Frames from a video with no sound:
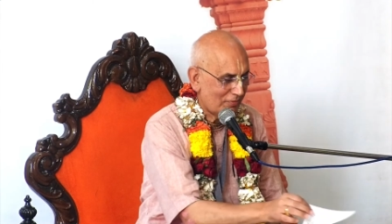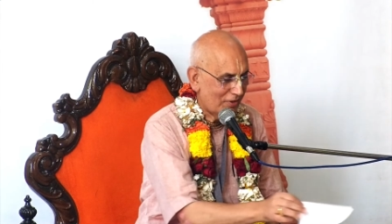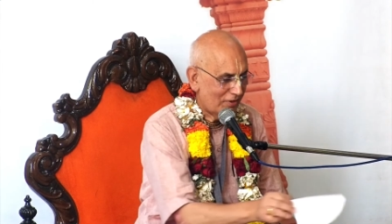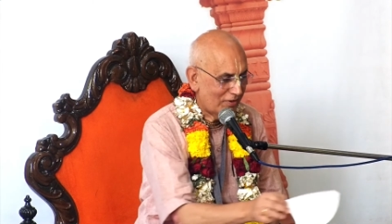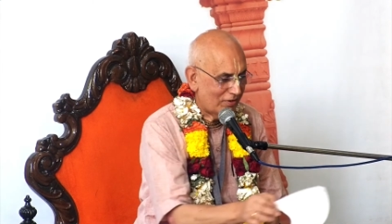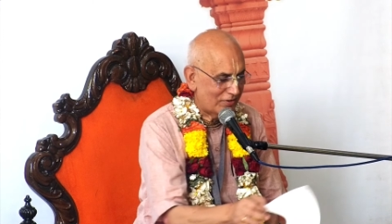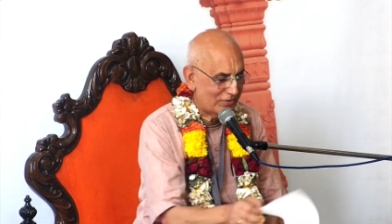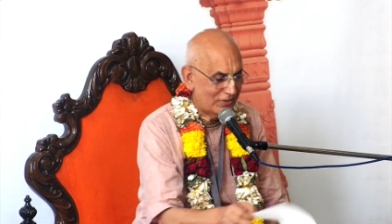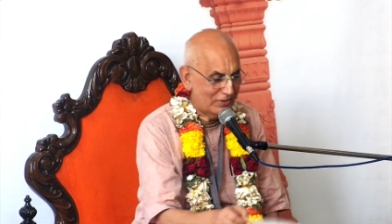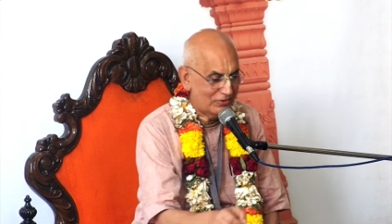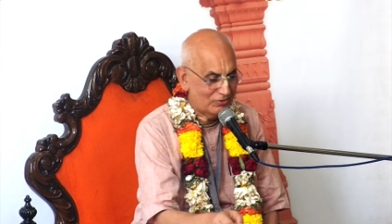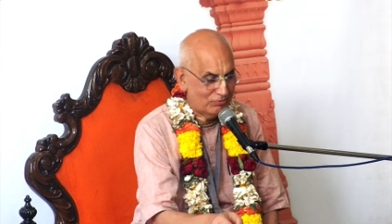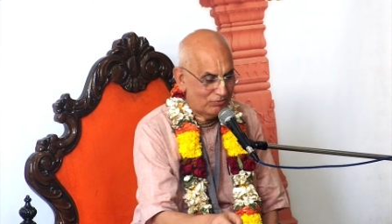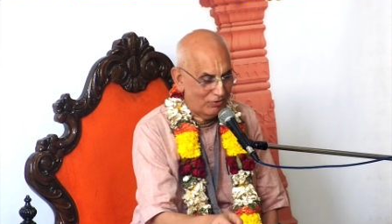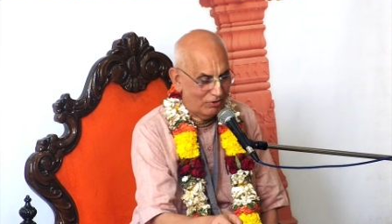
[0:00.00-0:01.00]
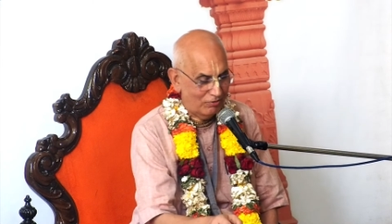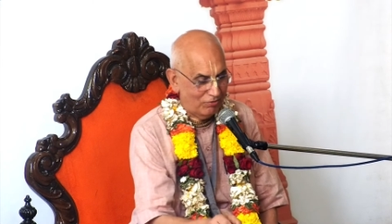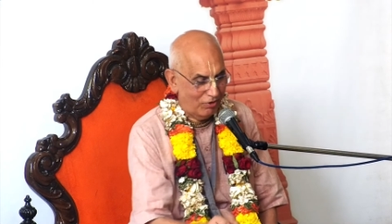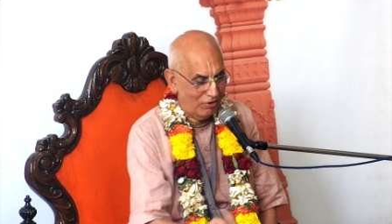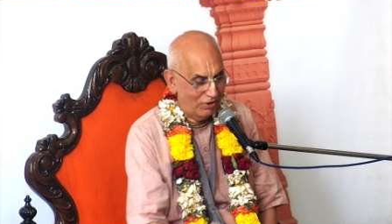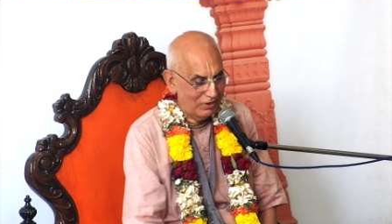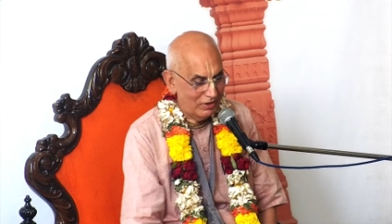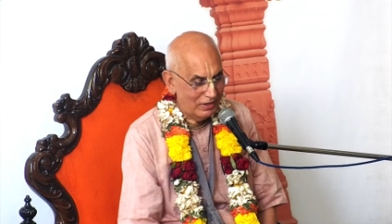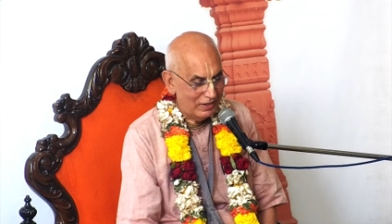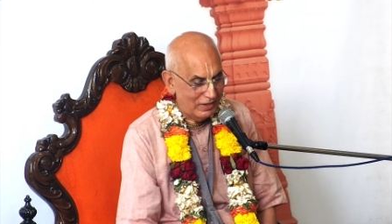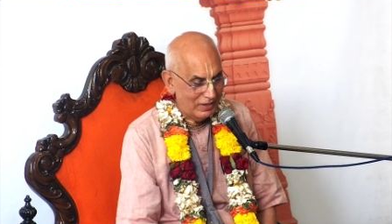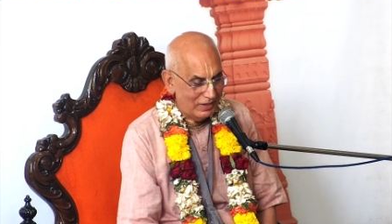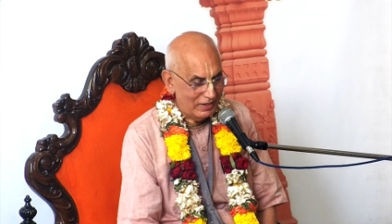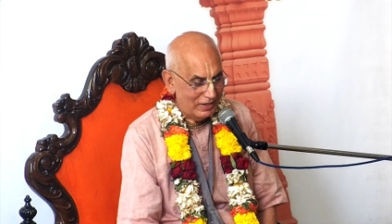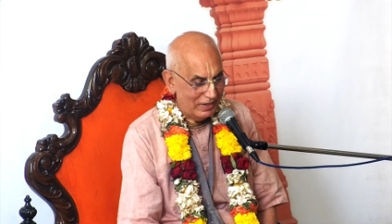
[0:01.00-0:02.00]
Because he is full of all
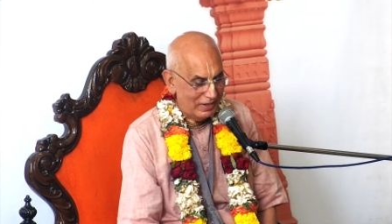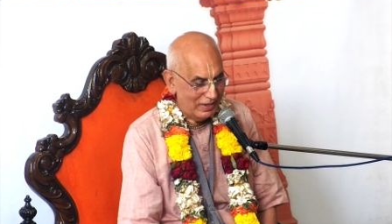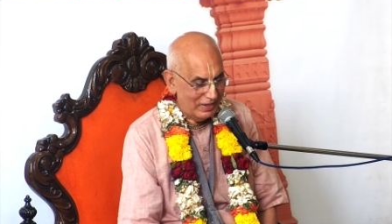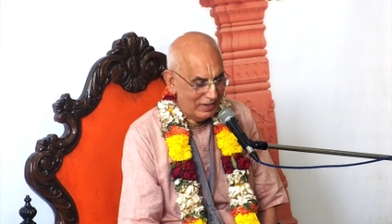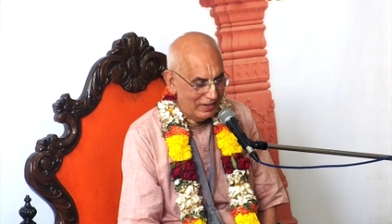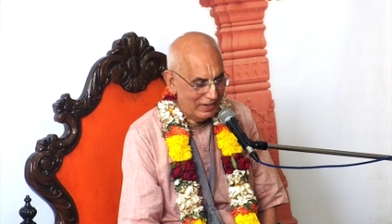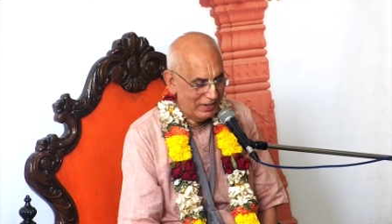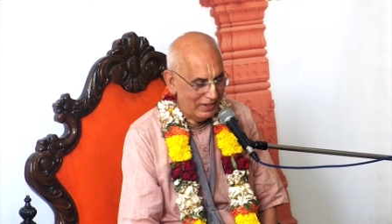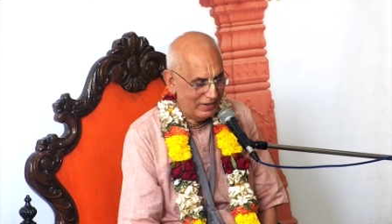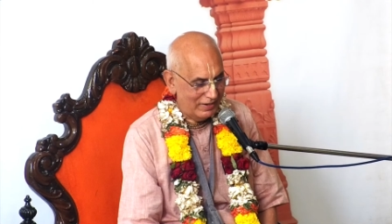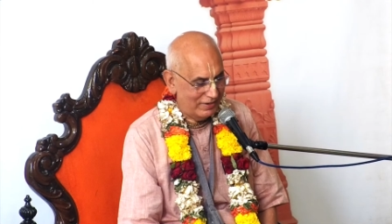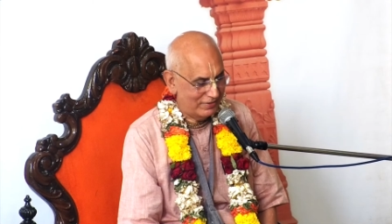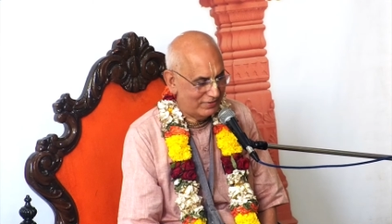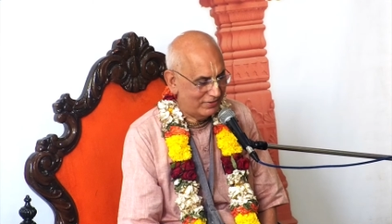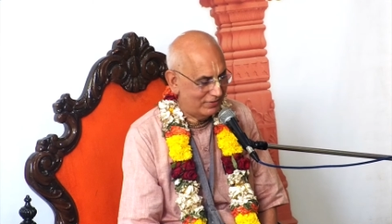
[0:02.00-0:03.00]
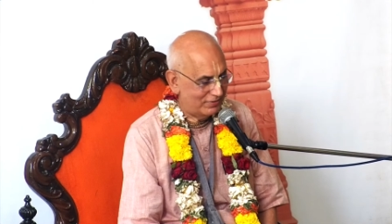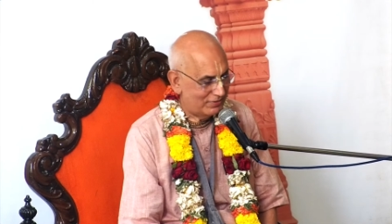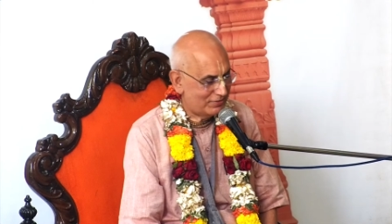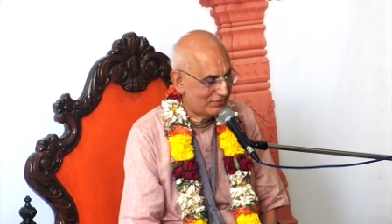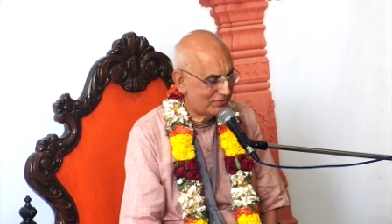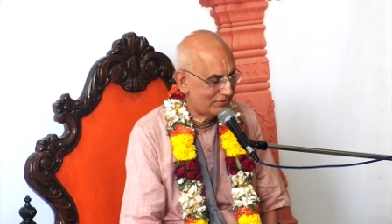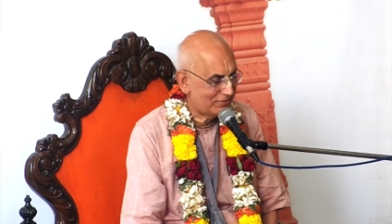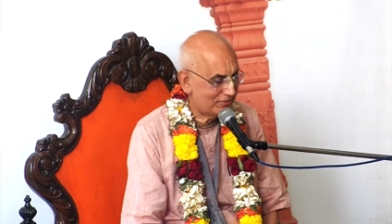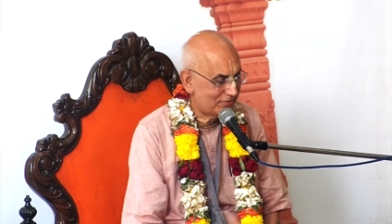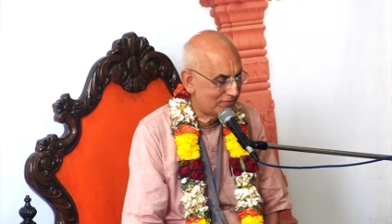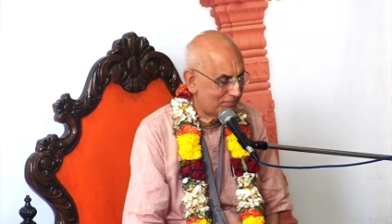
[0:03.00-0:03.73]
energies.